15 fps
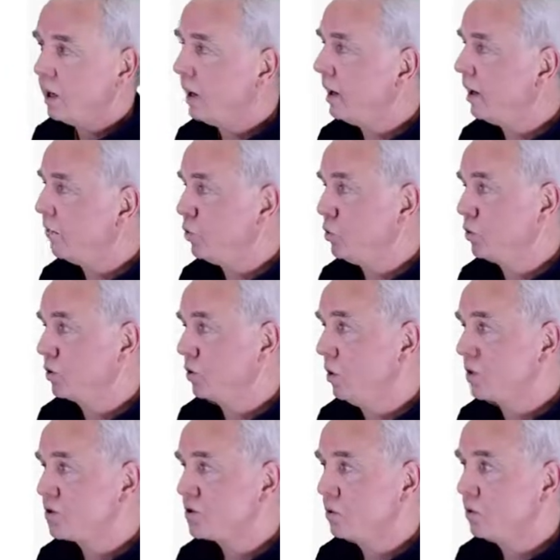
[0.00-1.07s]
And you could
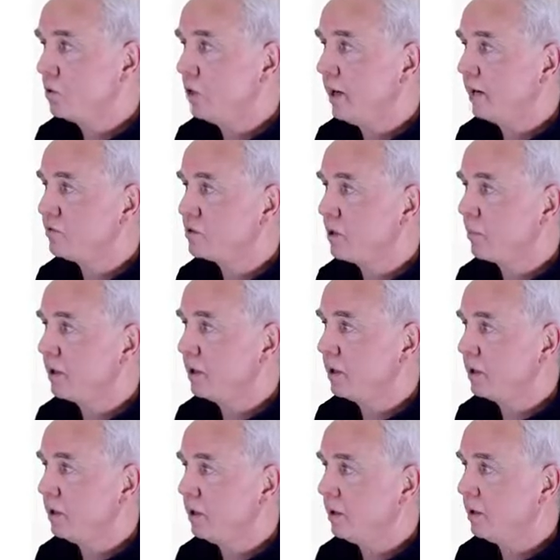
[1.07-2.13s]
also have
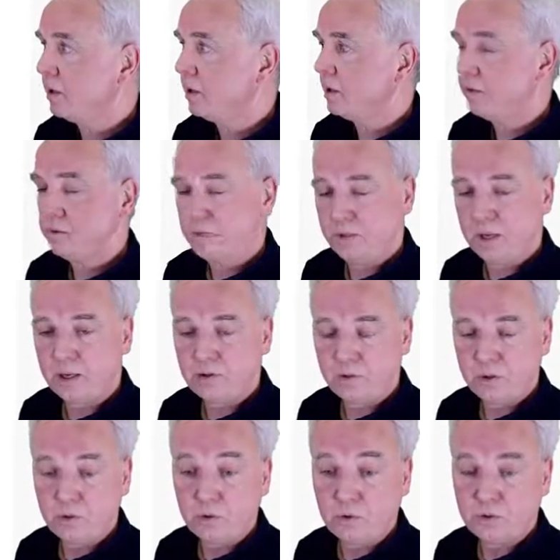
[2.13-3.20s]
something that
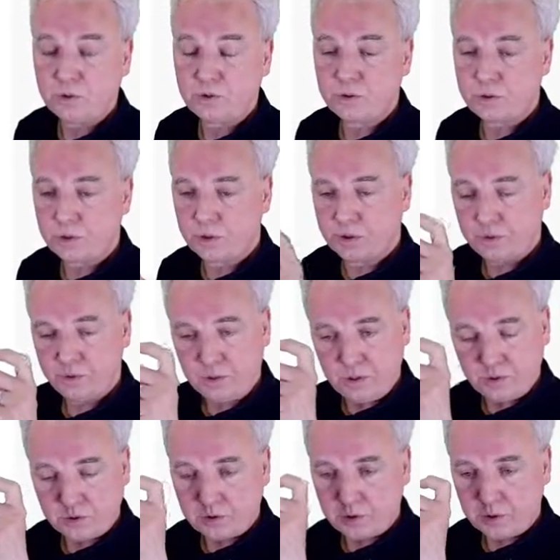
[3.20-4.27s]
uses
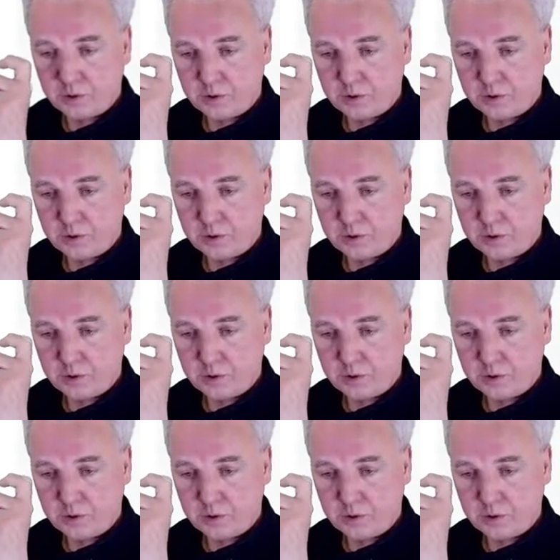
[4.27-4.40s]
these